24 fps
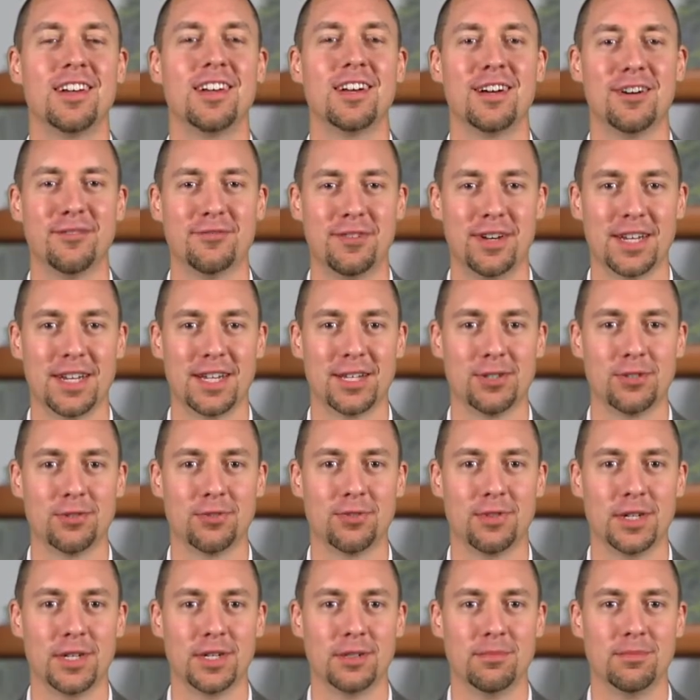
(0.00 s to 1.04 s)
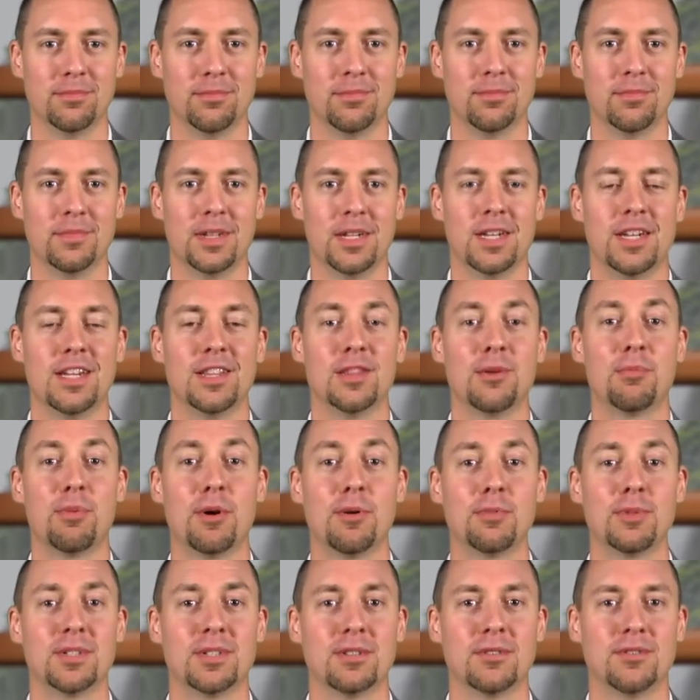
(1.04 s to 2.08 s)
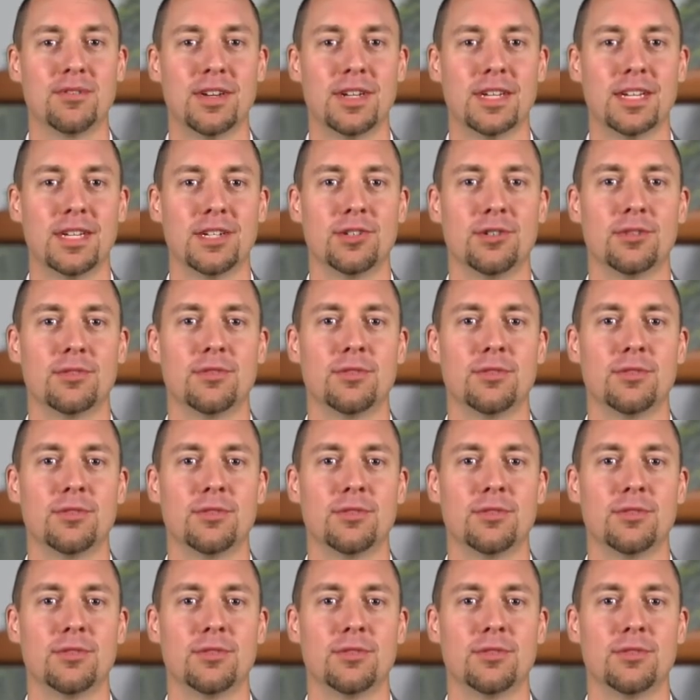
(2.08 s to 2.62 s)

of Financial Freedom. The purpose of Financial